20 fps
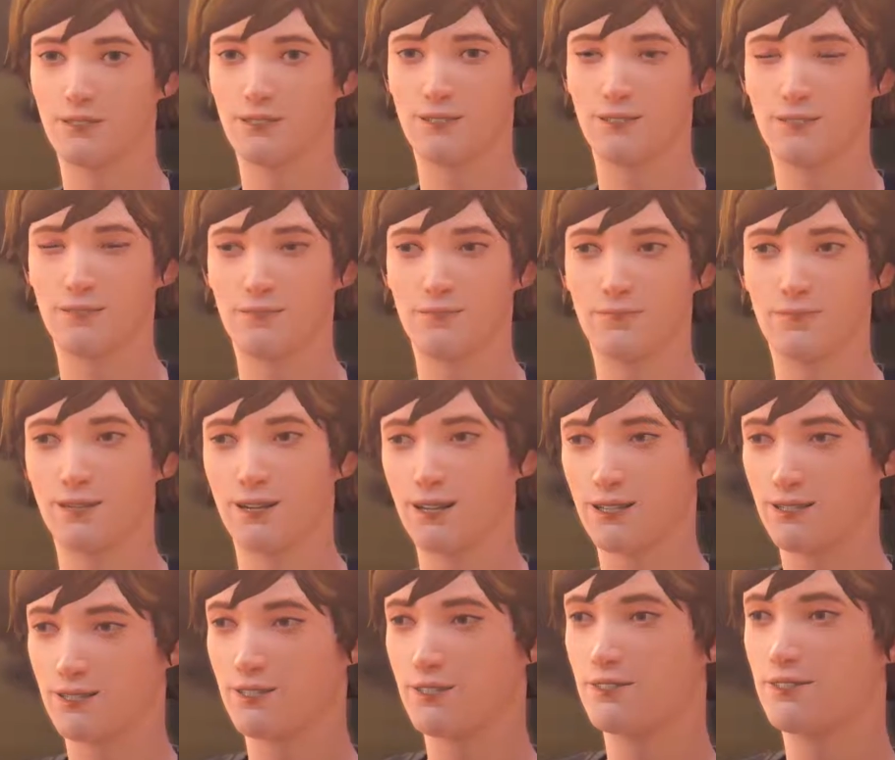I'd love to tweak
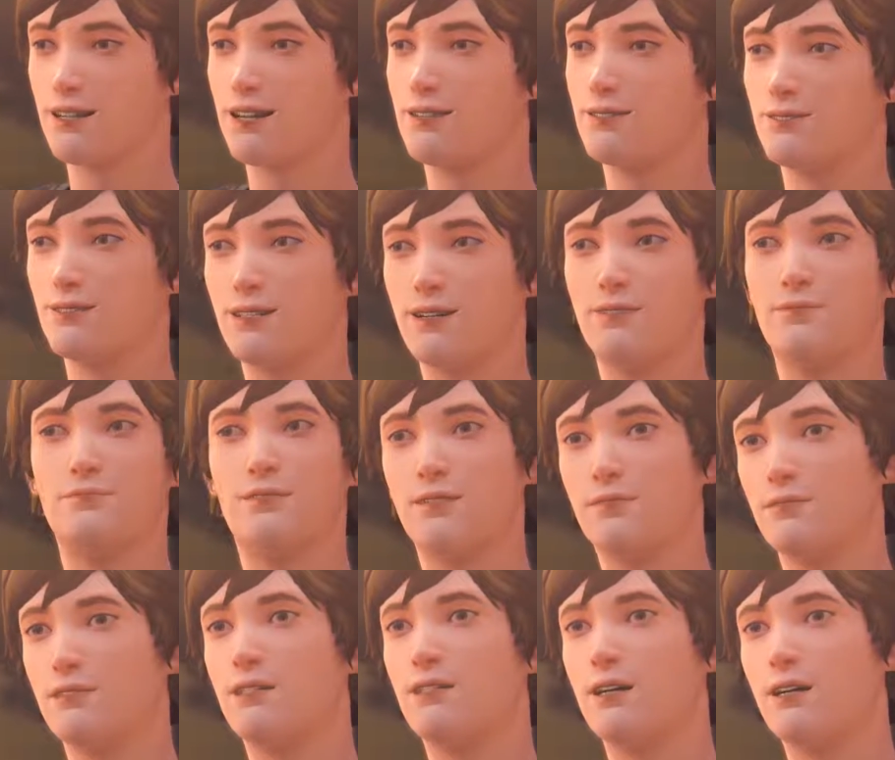one of your selfies with
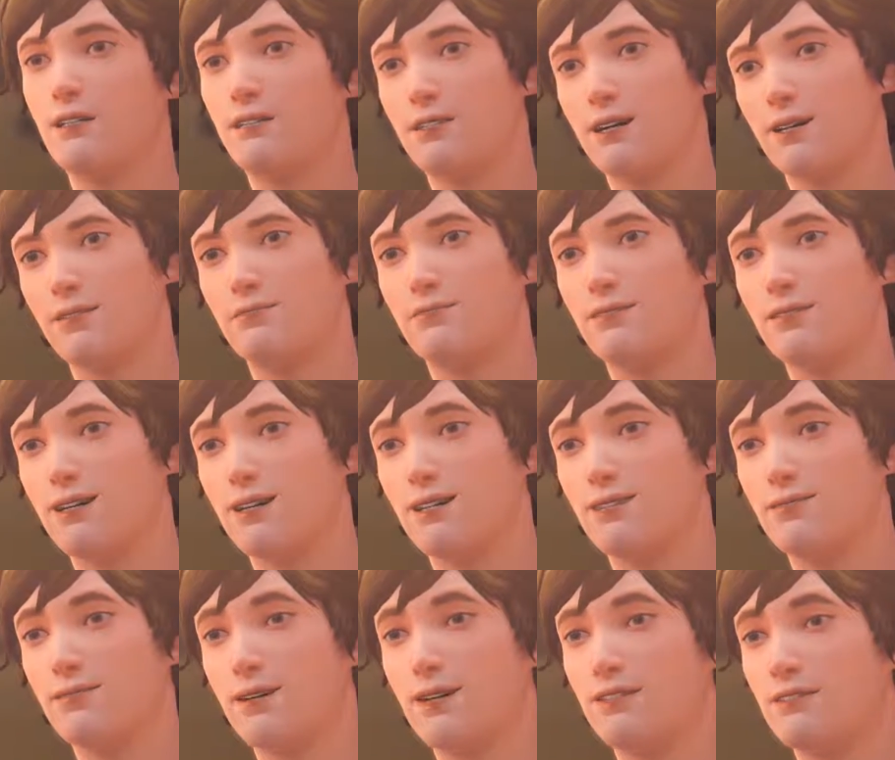some cool
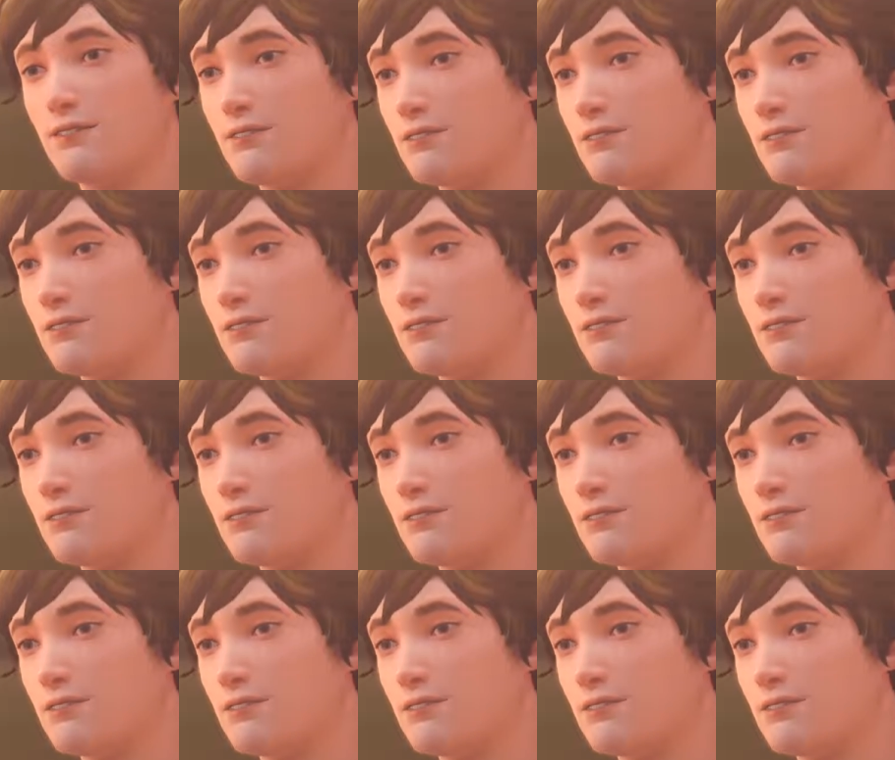graphics.